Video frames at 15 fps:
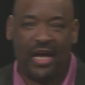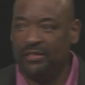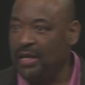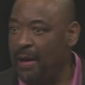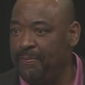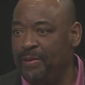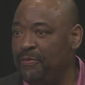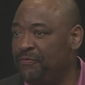
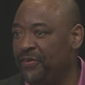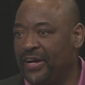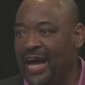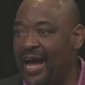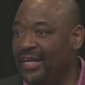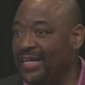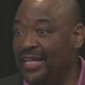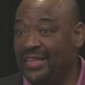Have people
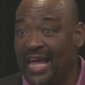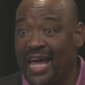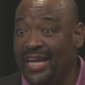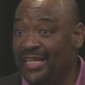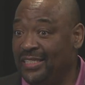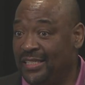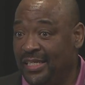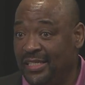forgot that
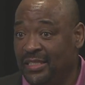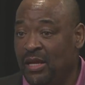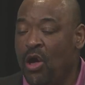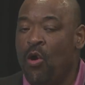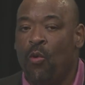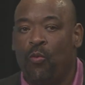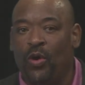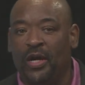exists?
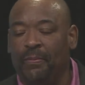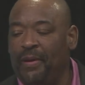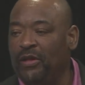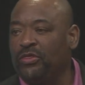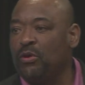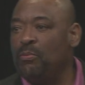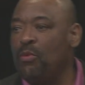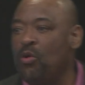What
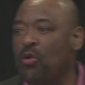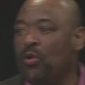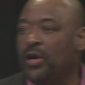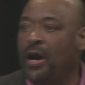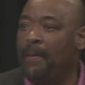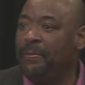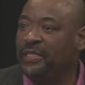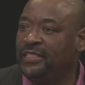about the moral
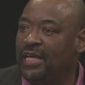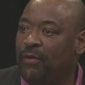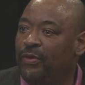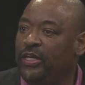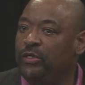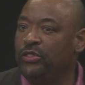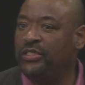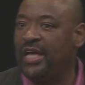compass that
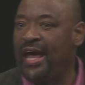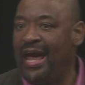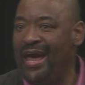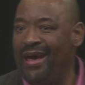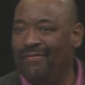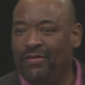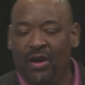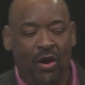we used to
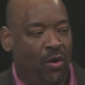have?